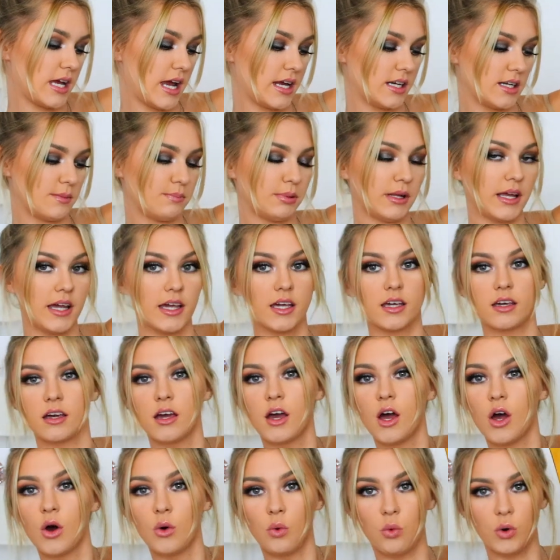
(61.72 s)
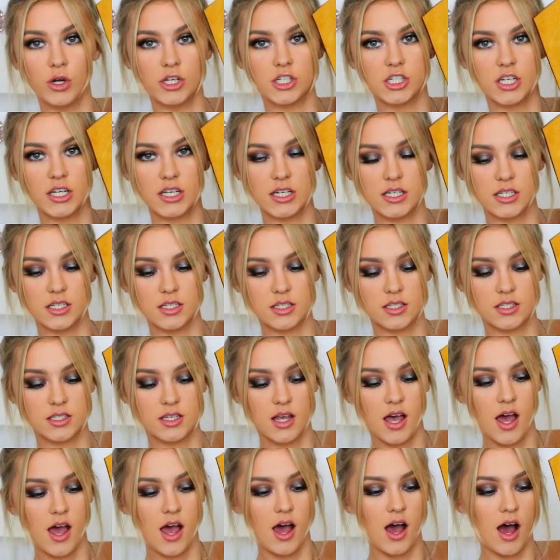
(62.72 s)
Teddy Blake, which
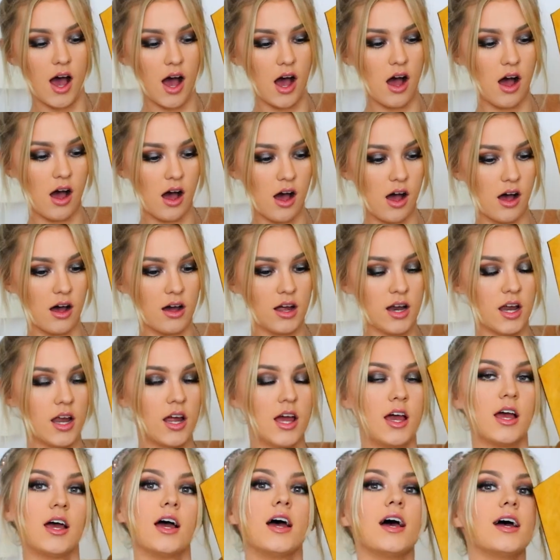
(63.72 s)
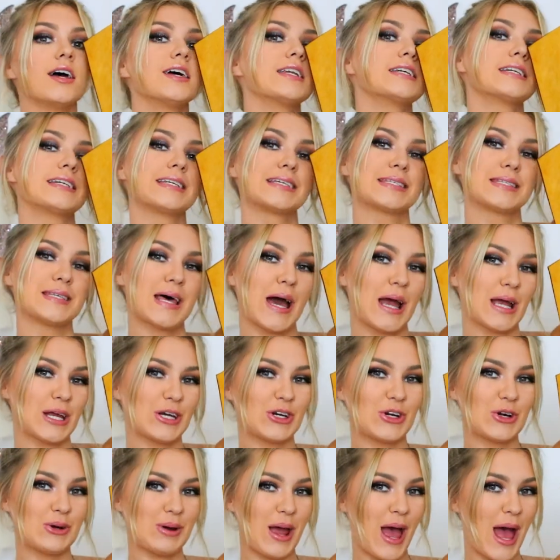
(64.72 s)
is a
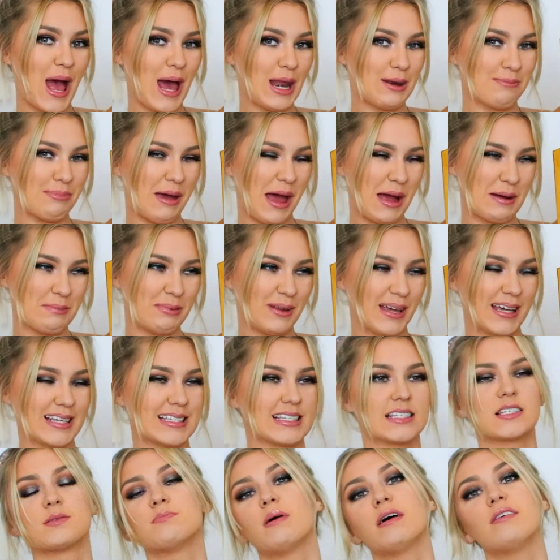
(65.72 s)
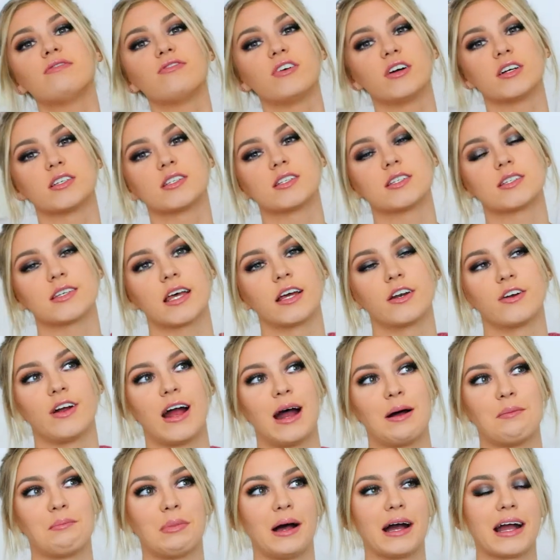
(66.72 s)
designer handbag place. This is my first designer
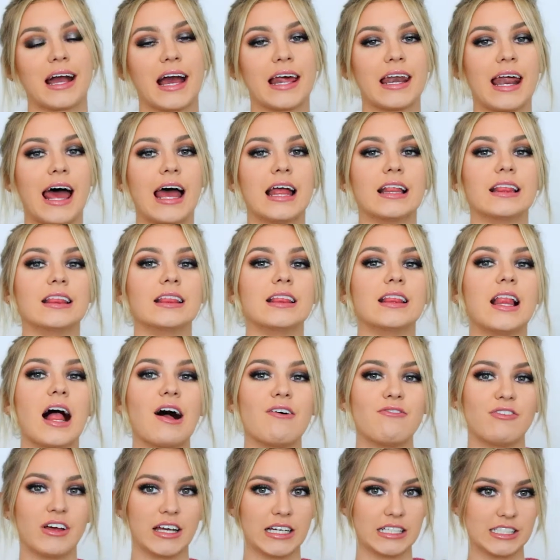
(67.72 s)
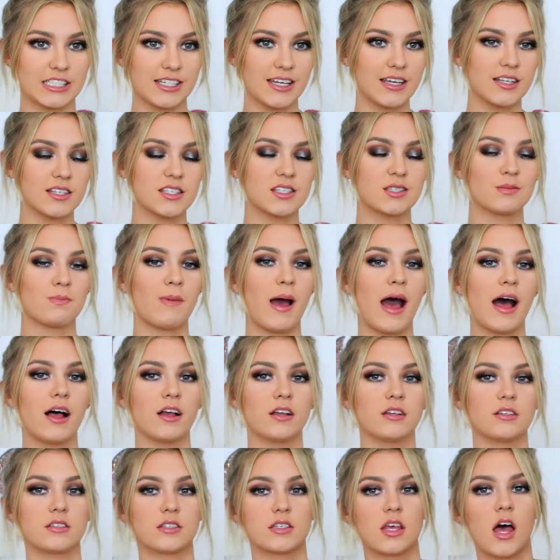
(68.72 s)
handbag and I love it. It
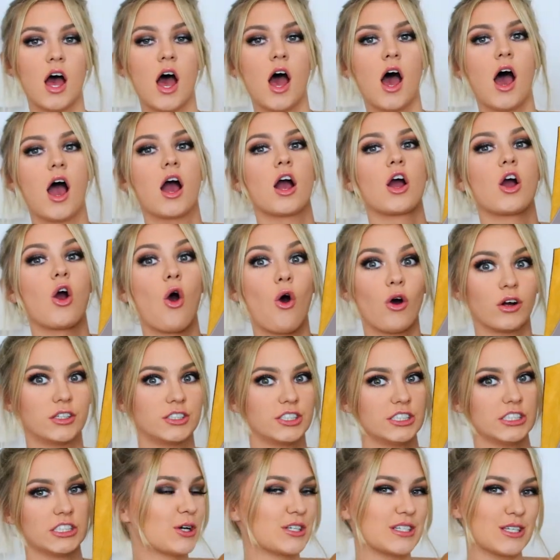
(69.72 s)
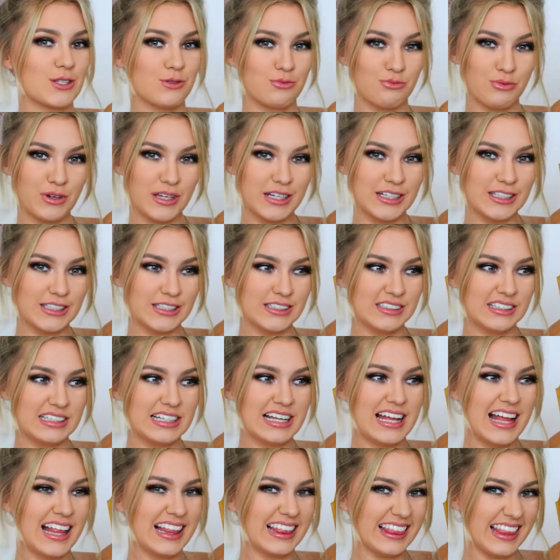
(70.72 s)
smells gorgeous because it's
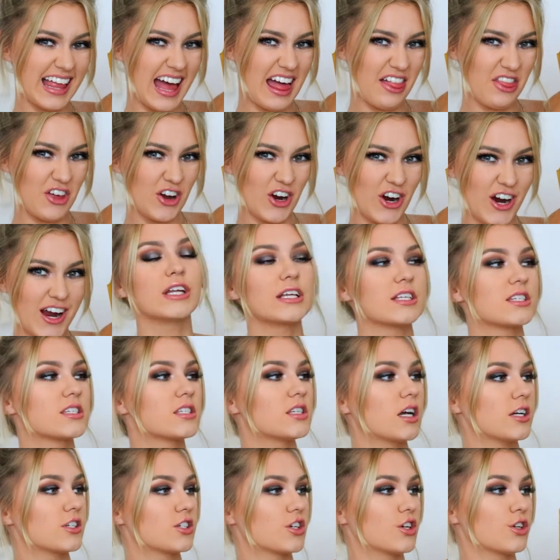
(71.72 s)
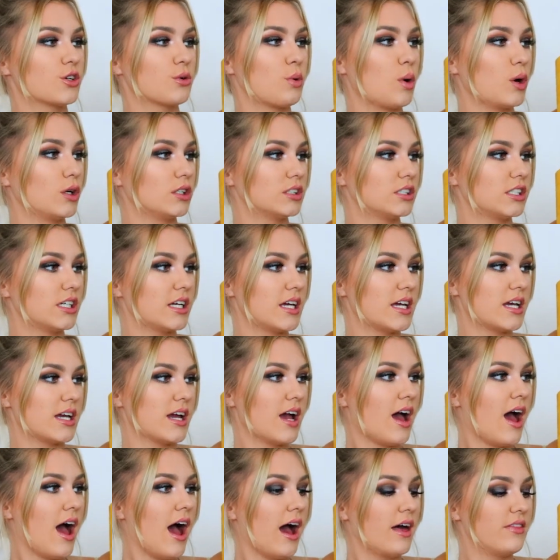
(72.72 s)
real leather. It's such good
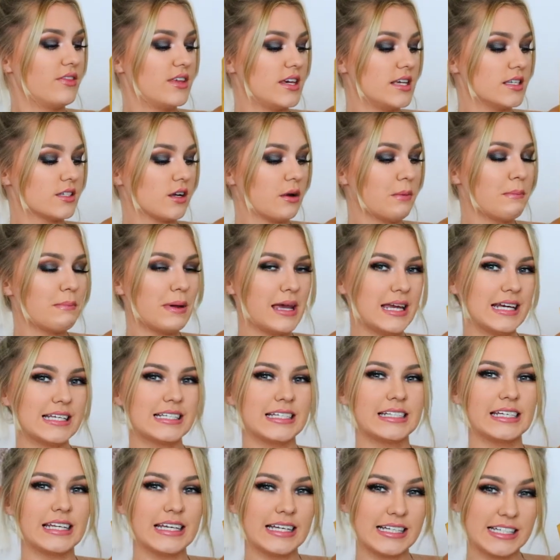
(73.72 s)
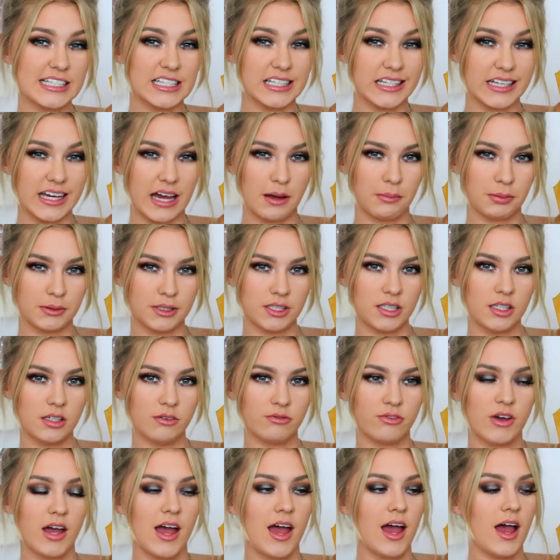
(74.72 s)
quality. These are made in Italy, I
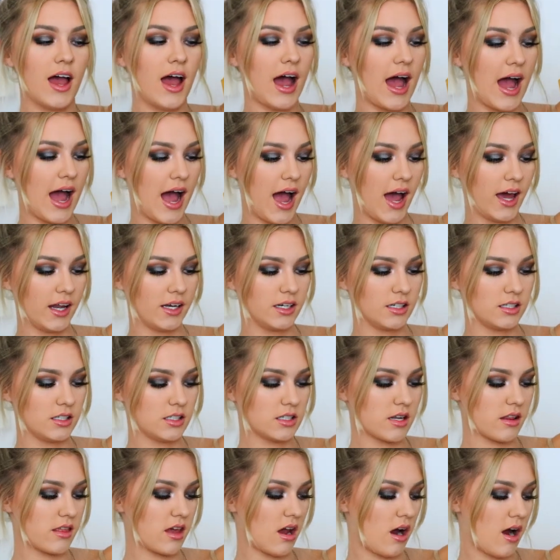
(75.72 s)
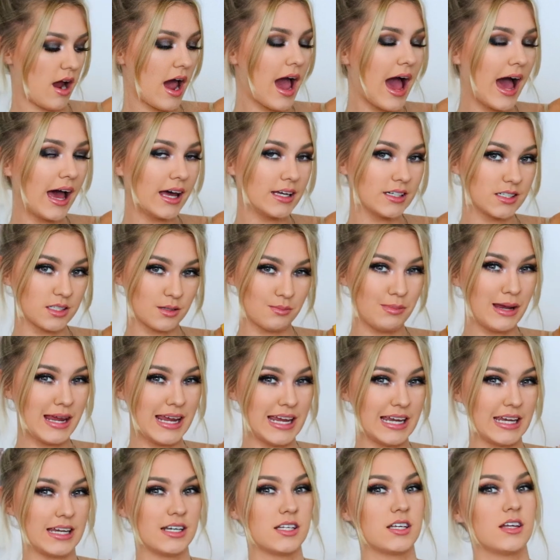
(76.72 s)
believe, and they are
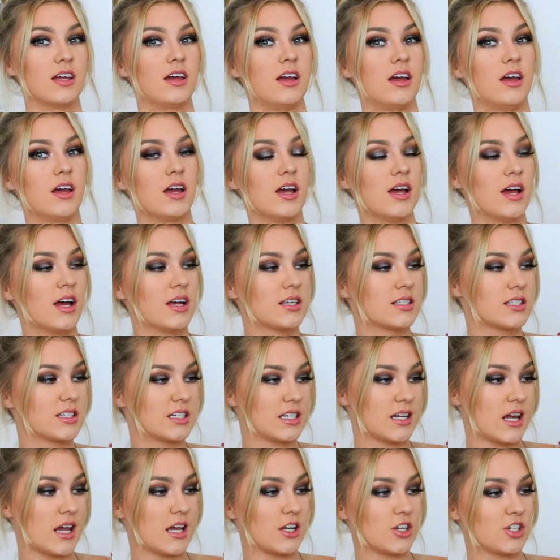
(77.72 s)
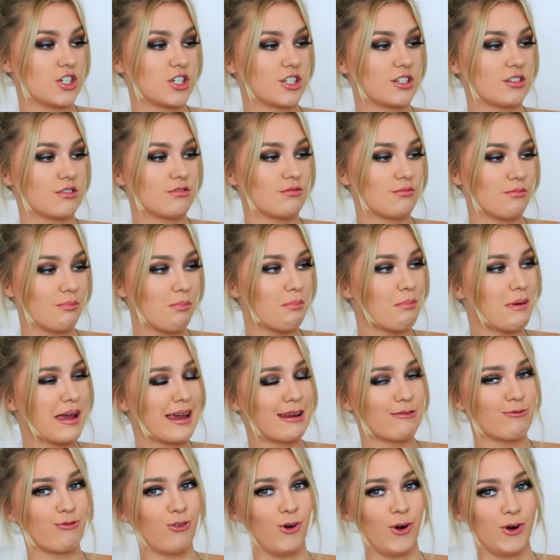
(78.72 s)
handmade, stitched,
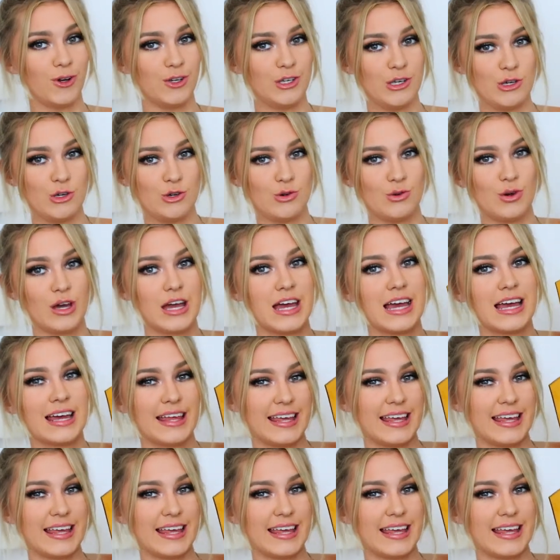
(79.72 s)
made for you.